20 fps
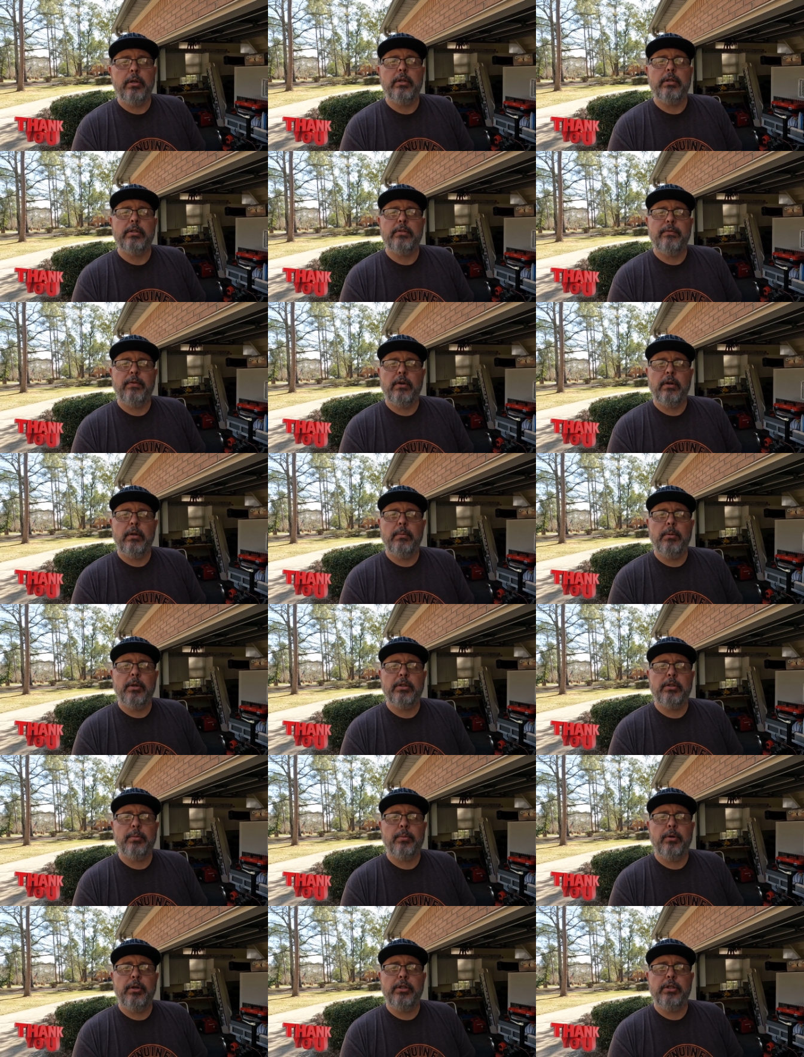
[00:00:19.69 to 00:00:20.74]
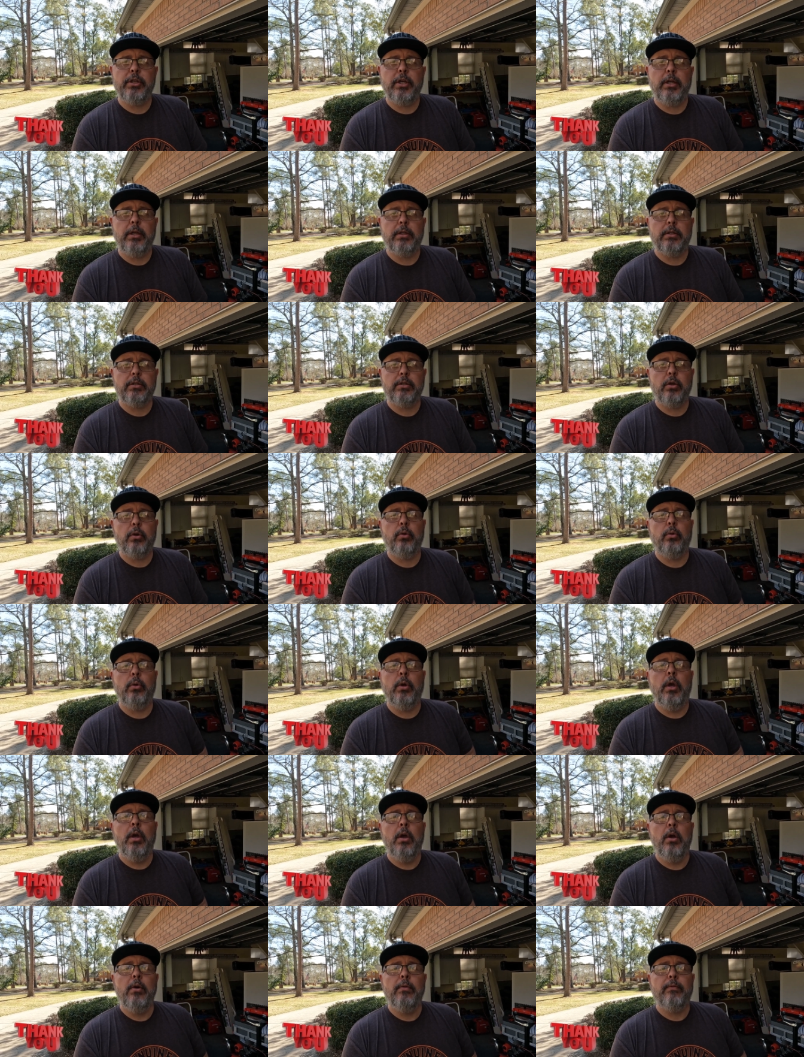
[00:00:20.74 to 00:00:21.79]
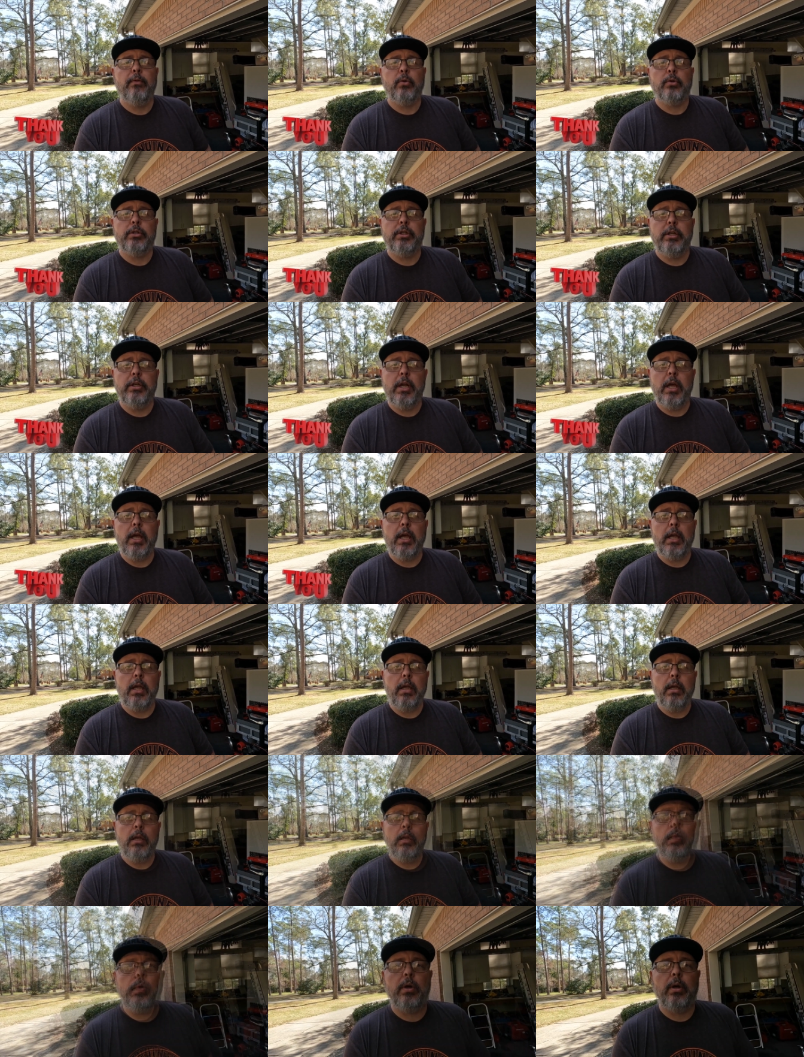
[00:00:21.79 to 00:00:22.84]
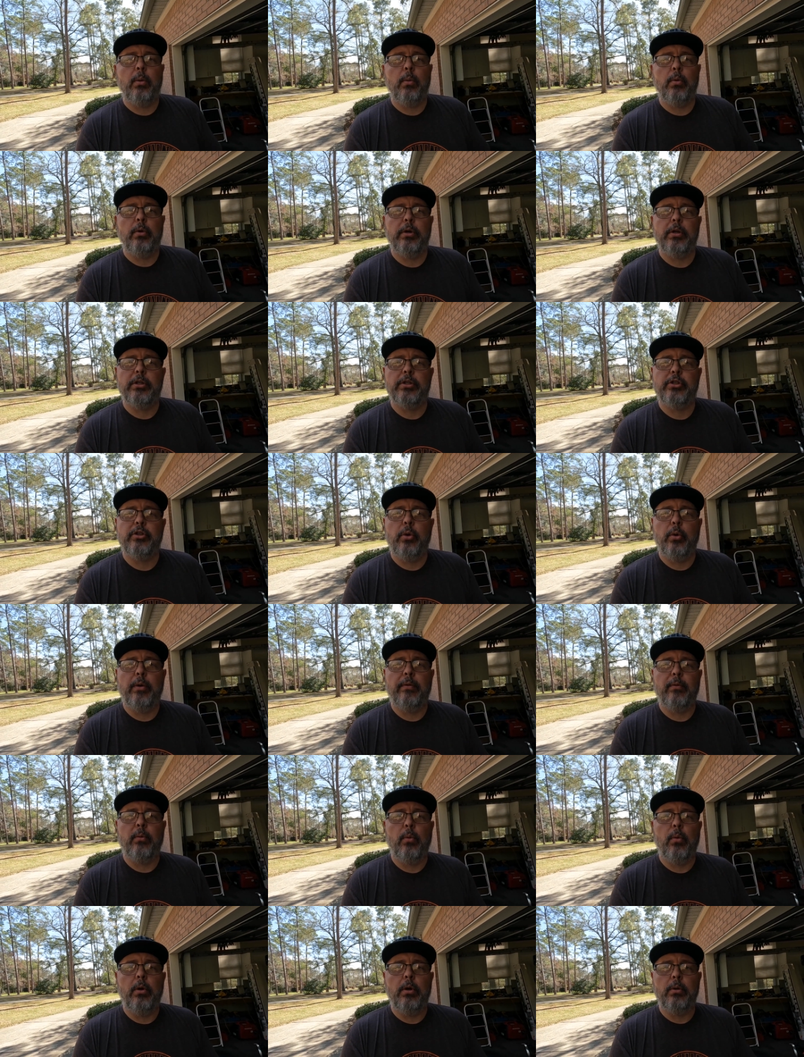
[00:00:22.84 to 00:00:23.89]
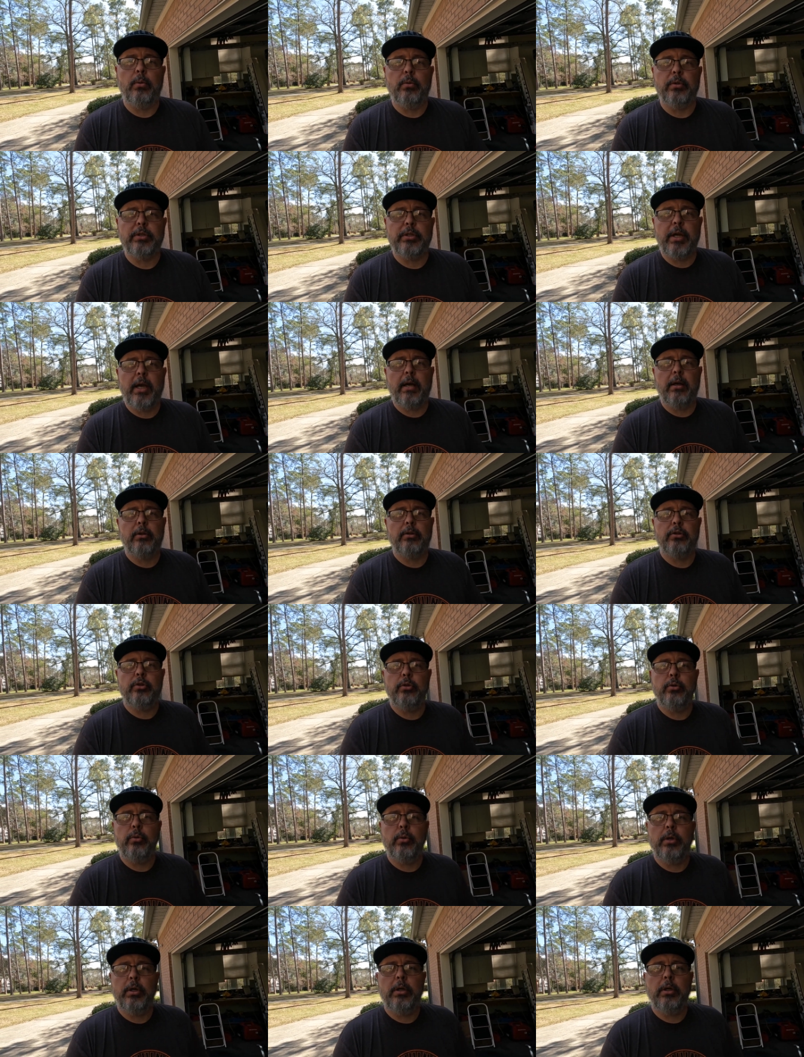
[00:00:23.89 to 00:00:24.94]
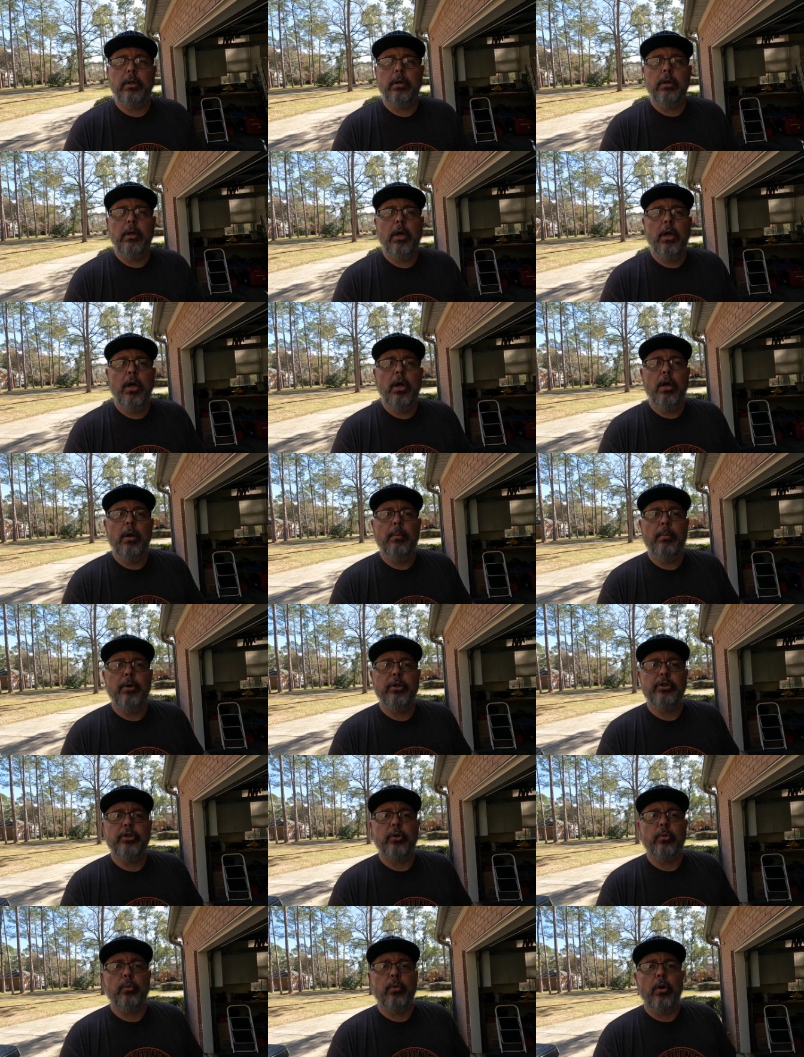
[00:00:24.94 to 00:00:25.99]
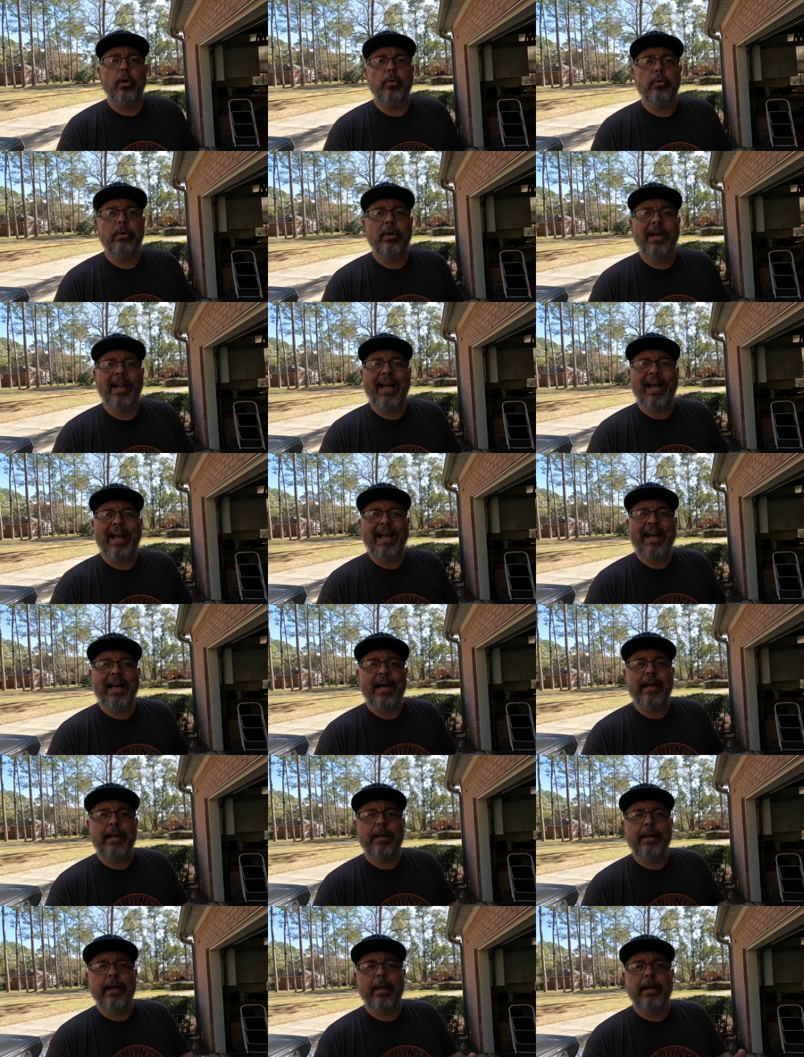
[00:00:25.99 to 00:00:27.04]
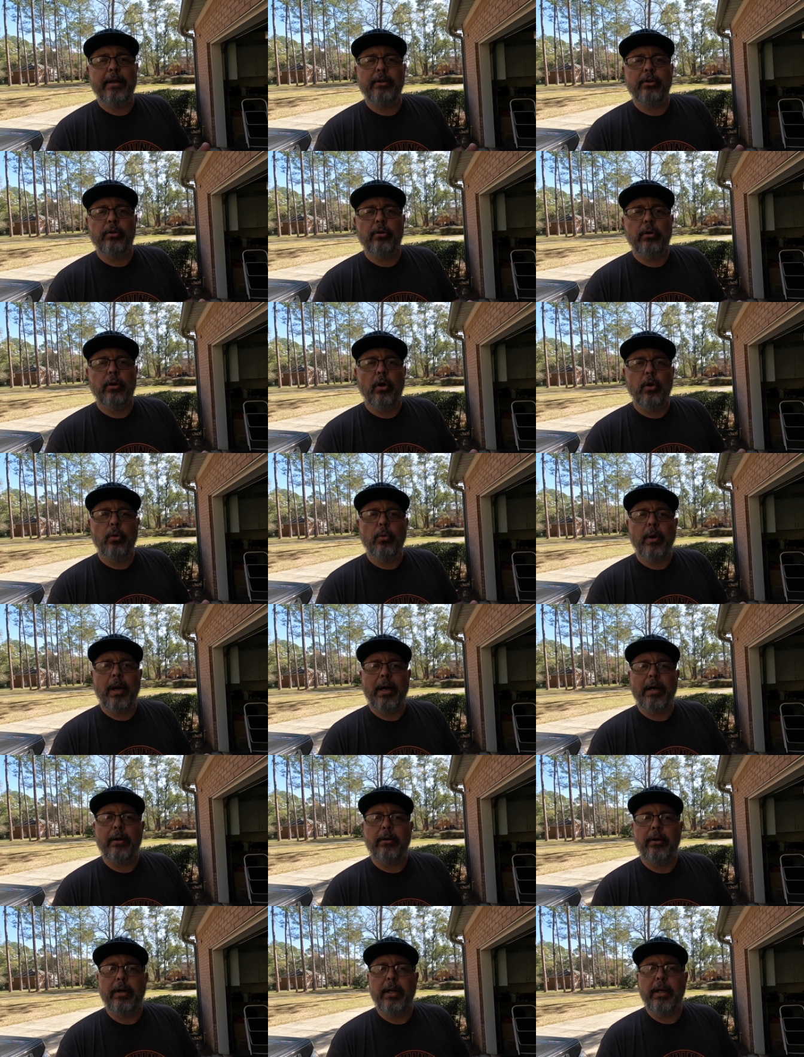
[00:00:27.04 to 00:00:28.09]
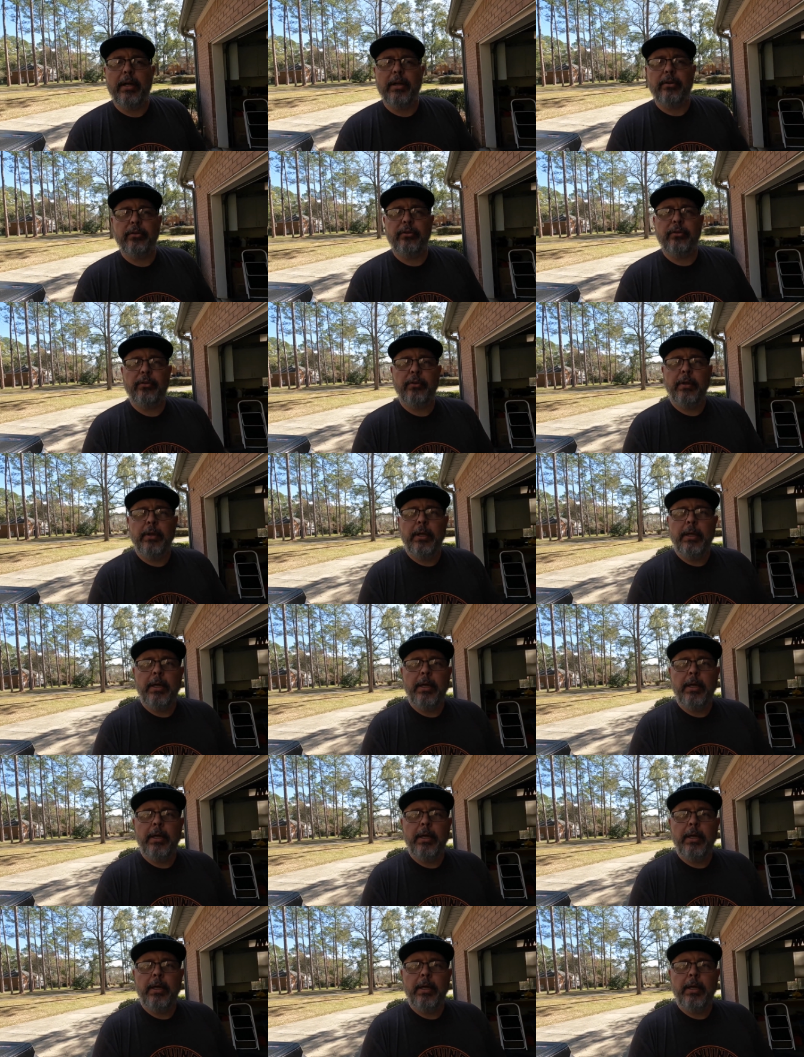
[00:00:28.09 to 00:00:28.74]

It is very much appreciated. So for today, what I wanted to show everyone was how to put your Road Glide and your Lowrider S